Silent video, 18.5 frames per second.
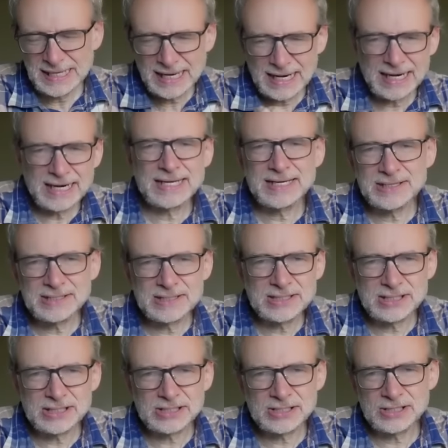clear
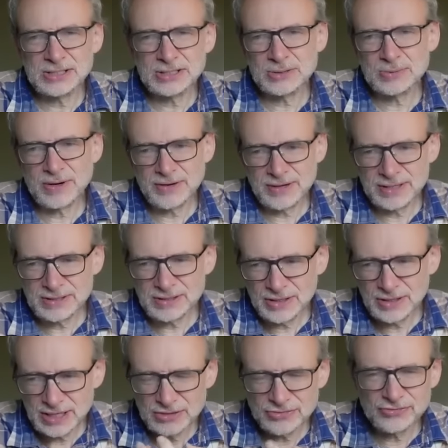decisions, where
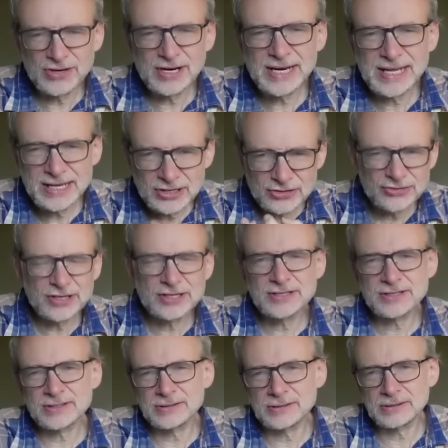it's really
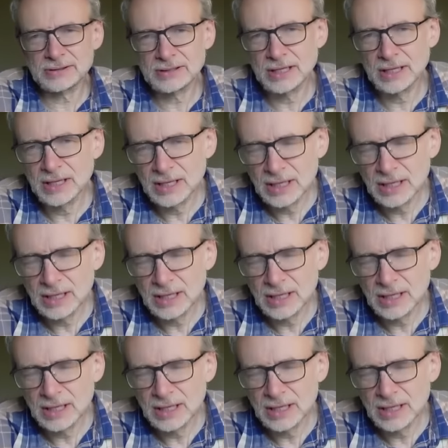critical.